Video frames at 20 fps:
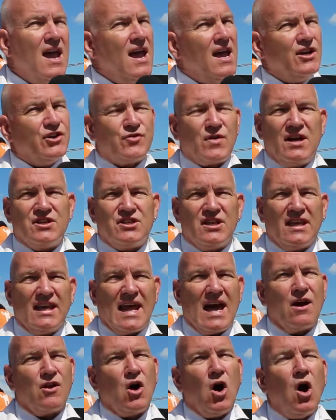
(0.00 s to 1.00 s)
and tries to get
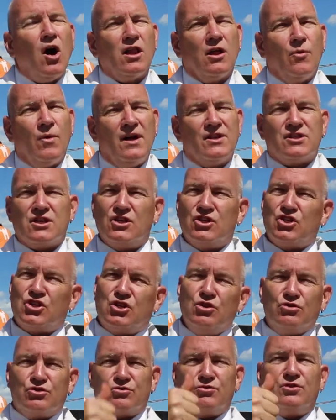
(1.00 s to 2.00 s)
out all at once and
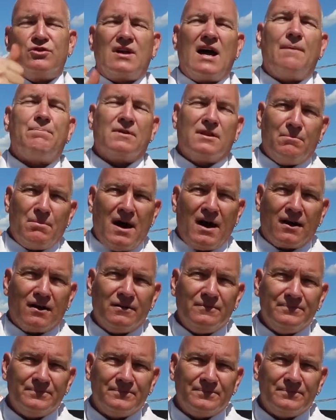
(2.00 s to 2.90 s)
shoots through the top of the bottle.